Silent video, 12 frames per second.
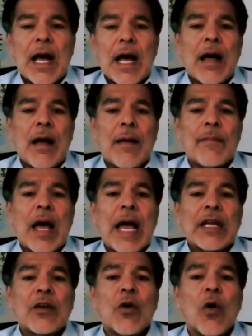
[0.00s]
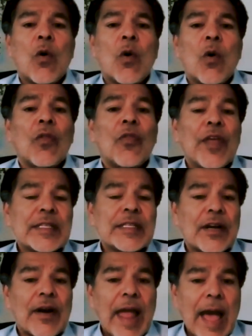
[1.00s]
Um, I know things
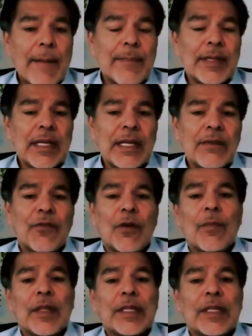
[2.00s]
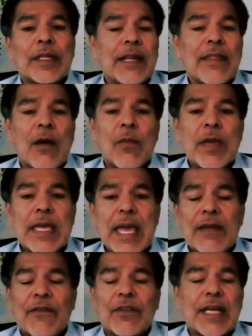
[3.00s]
that are happening from the data that we
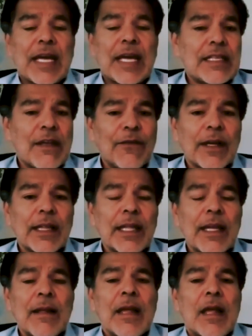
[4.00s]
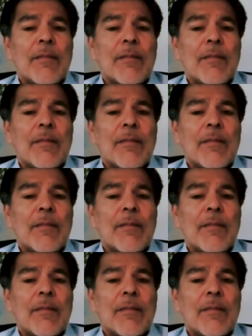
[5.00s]
give scientifically,